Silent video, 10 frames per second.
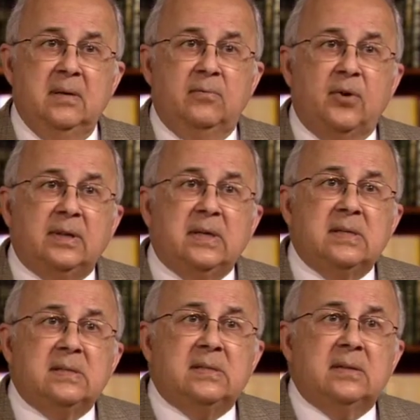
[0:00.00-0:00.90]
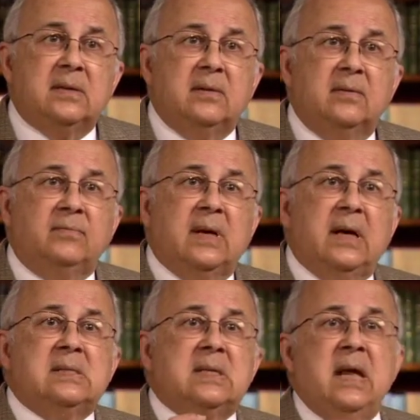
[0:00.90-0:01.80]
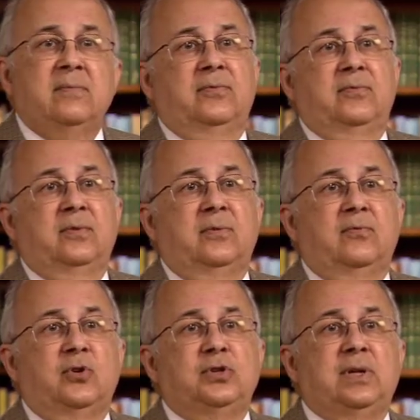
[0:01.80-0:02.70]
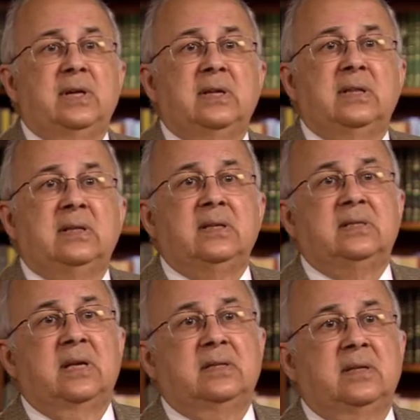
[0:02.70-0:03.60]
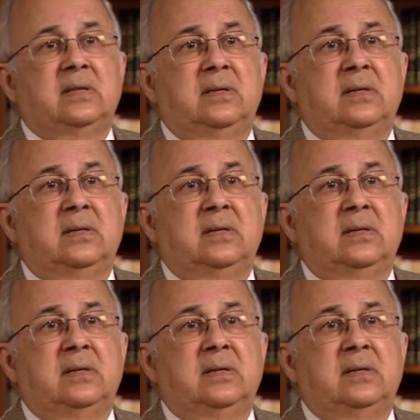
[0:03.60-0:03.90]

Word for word: For it is Farhad's love for Shireen that is tested.